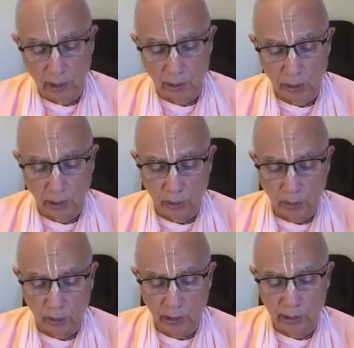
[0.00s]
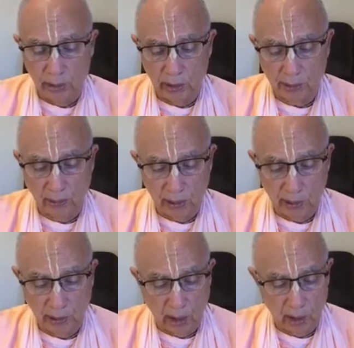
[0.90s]
In truth, Krishna is my
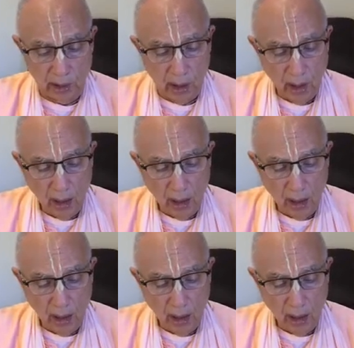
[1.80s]
son.